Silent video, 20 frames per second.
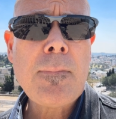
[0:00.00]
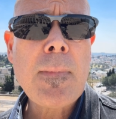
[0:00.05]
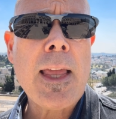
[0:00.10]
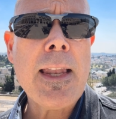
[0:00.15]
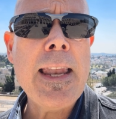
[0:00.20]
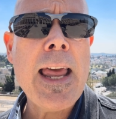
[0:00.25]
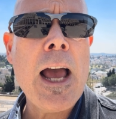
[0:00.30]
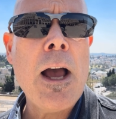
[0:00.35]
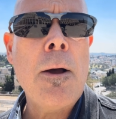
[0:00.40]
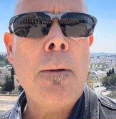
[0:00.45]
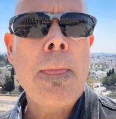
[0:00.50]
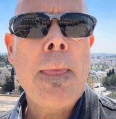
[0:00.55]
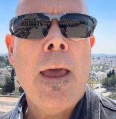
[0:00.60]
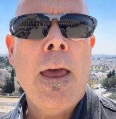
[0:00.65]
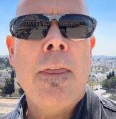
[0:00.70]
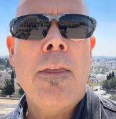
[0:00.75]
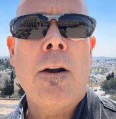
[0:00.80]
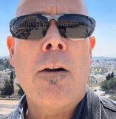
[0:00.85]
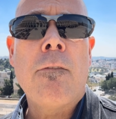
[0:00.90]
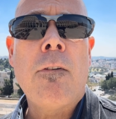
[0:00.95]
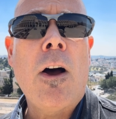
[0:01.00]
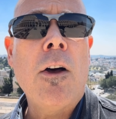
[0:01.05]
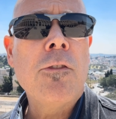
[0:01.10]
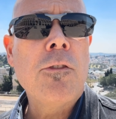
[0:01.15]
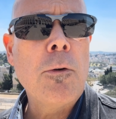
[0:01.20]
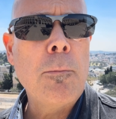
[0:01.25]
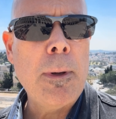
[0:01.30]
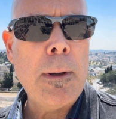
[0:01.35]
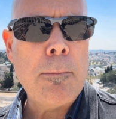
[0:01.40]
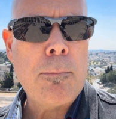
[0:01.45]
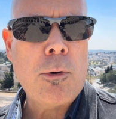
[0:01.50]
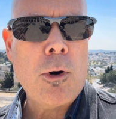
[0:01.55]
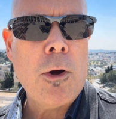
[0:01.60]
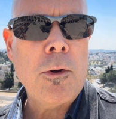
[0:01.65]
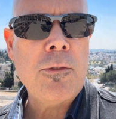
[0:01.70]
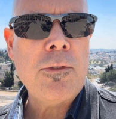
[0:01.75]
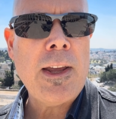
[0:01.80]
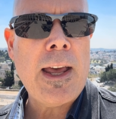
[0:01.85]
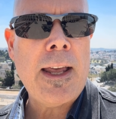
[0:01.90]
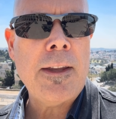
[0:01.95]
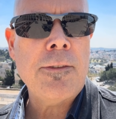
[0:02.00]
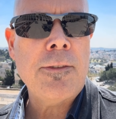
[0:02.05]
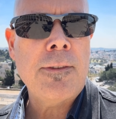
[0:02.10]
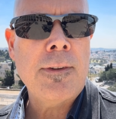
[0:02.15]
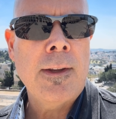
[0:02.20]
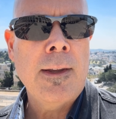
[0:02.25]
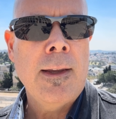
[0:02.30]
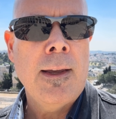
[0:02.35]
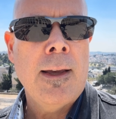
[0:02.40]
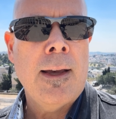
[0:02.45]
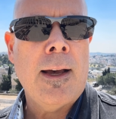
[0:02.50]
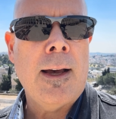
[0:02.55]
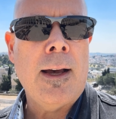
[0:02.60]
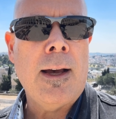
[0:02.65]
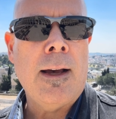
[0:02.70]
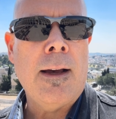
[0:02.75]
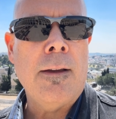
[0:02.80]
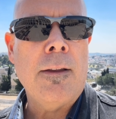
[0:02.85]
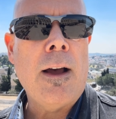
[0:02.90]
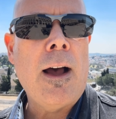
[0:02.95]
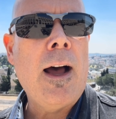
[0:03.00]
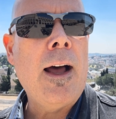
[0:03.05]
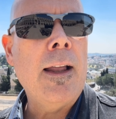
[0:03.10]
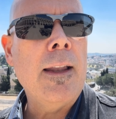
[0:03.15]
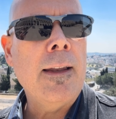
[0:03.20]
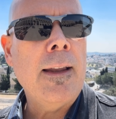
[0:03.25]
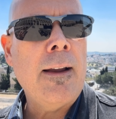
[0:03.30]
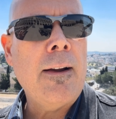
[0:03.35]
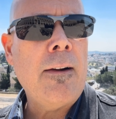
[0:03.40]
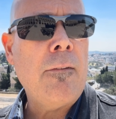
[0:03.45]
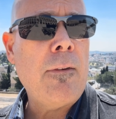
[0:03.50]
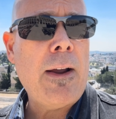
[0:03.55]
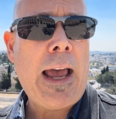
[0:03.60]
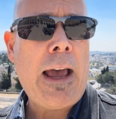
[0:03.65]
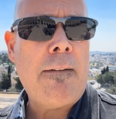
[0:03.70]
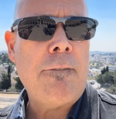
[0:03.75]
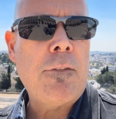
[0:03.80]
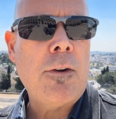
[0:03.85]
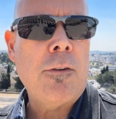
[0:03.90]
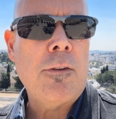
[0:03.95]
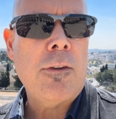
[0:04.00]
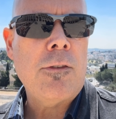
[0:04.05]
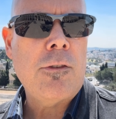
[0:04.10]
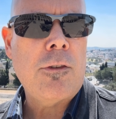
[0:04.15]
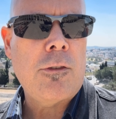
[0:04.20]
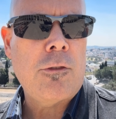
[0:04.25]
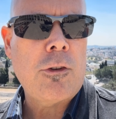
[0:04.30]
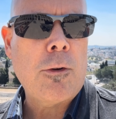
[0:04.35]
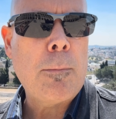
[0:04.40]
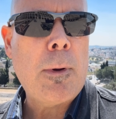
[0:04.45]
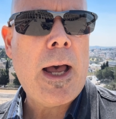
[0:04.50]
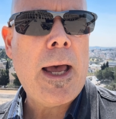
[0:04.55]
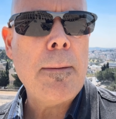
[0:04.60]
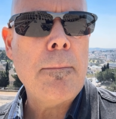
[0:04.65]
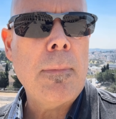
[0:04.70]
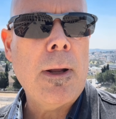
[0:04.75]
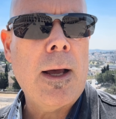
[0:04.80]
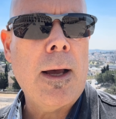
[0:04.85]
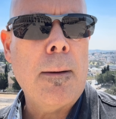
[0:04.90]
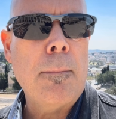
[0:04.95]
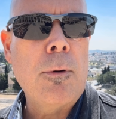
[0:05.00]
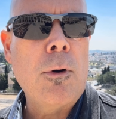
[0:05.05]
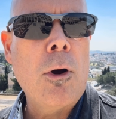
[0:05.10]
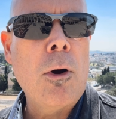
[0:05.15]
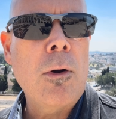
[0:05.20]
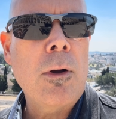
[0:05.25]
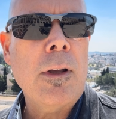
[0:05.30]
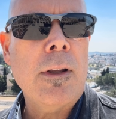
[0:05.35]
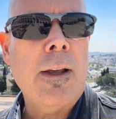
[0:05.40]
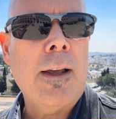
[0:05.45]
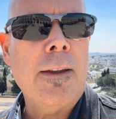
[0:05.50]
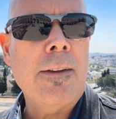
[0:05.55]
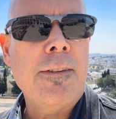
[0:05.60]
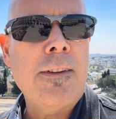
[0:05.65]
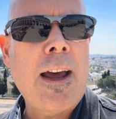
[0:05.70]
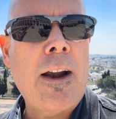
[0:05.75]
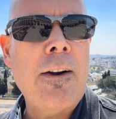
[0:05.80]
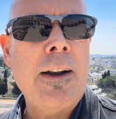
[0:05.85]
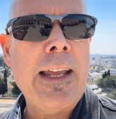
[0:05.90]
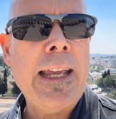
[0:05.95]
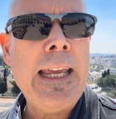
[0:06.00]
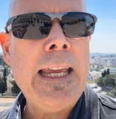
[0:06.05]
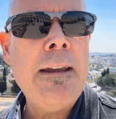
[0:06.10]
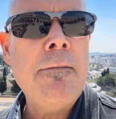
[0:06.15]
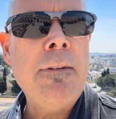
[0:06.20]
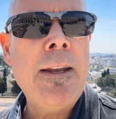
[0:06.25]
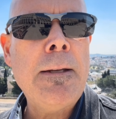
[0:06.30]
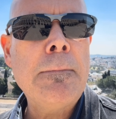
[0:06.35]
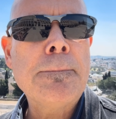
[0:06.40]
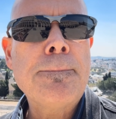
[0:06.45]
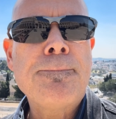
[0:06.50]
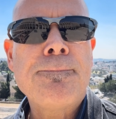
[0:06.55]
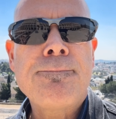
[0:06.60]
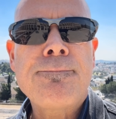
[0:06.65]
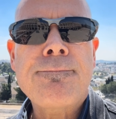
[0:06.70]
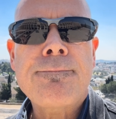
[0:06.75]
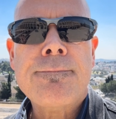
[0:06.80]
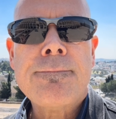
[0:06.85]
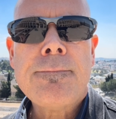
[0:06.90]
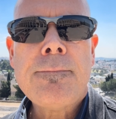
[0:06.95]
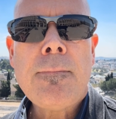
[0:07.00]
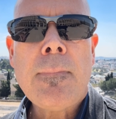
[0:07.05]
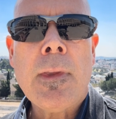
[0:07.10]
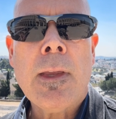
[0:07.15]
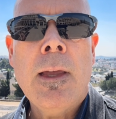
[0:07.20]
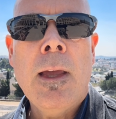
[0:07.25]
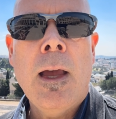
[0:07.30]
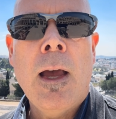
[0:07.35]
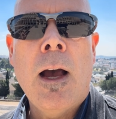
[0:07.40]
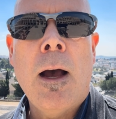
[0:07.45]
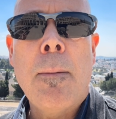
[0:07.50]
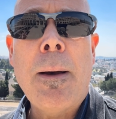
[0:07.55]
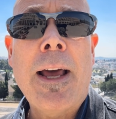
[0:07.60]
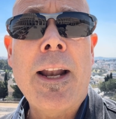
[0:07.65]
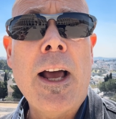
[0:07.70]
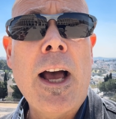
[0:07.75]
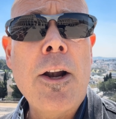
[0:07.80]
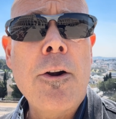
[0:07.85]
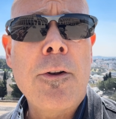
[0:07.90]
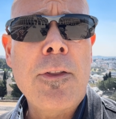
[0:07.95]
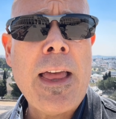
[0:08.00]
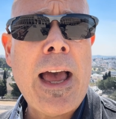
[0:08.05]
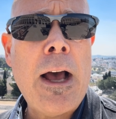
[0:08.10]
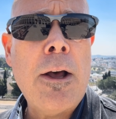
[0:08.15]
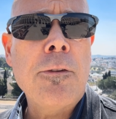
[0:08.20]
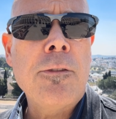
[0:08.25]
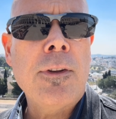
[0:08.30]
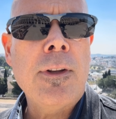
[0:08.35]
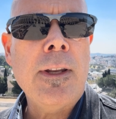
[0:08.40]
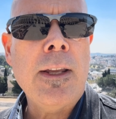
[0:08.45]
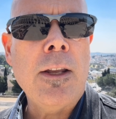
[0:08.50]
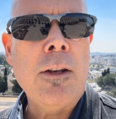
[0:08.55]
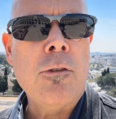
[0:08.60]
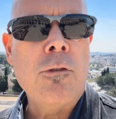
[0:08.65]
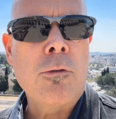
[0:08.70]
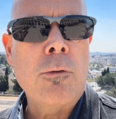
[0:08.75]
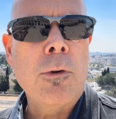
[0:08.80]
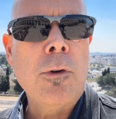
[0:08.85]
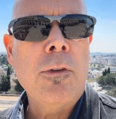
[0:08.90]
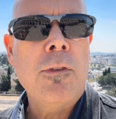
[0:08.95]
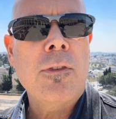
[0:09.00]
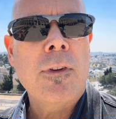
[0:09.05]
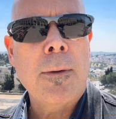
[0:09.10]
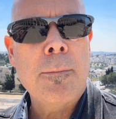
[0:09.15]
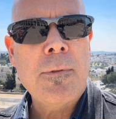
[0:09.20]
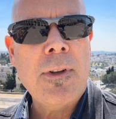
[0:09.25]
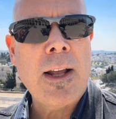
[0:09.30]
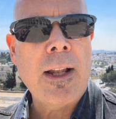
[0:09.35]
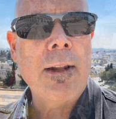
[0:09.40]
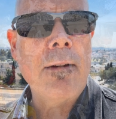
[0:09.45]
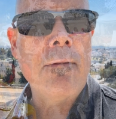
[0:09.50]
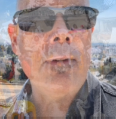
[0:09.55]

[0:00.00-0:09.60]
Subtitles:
Now, there have also been protests after Shabbat broke Saturday evening. About 100,000 in Jerusalem, Tel